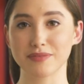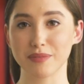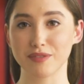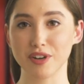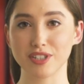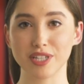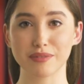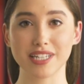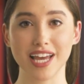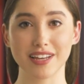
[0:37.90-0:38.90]
Before
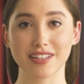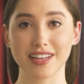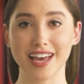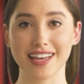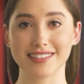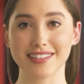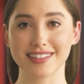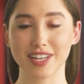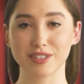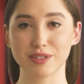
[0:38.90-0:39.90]
jumping in, it's
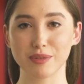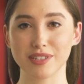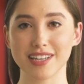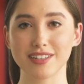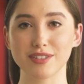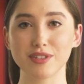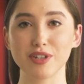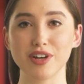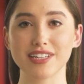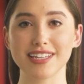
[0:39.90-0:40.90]
essential to assess your
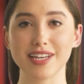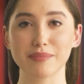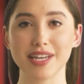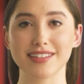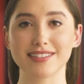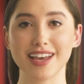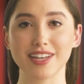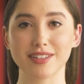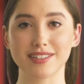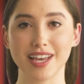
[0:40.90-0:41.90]
current database to
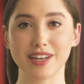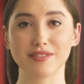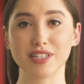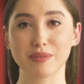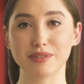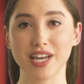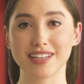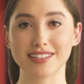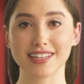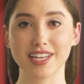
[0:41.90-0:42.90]
understand the
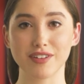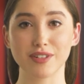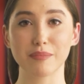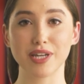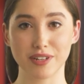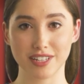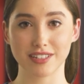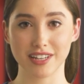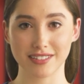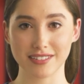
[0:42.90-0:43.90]
complexity of your
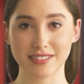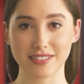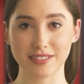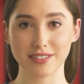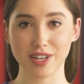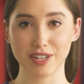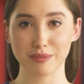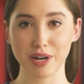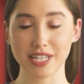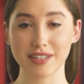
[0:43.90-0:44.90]
migration.
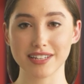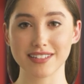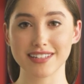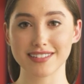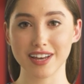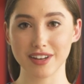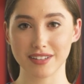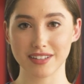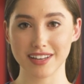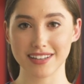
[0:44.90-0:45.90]
Here's what you need to consider.
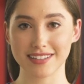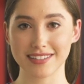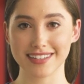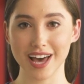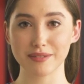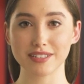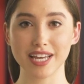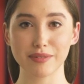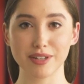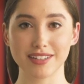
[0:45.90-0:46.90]
Count the
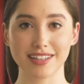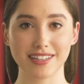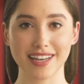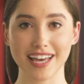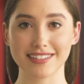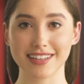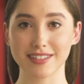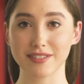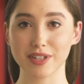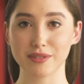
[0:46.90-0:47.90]
tables,
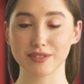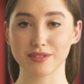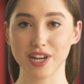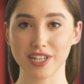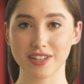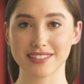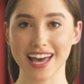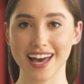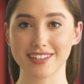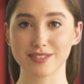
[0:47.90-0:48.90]
indexes, views, triggers,
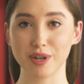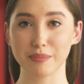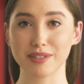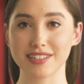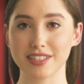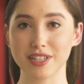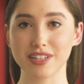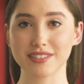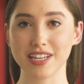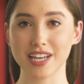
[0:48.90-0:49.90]
and stored
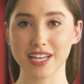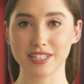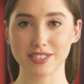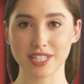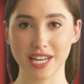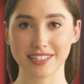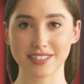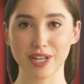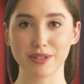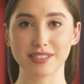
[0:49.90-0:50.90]
procedures. Check the
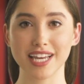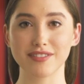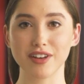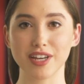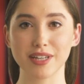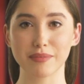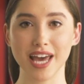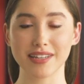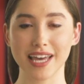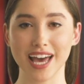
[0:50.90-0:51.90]
total data volume
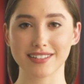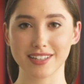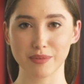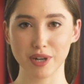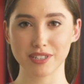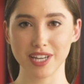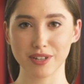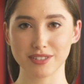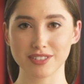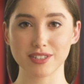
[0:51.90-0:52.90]
and the SQL
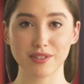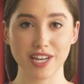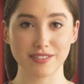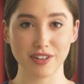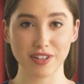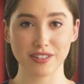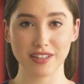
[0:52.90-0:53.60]
code to transfer.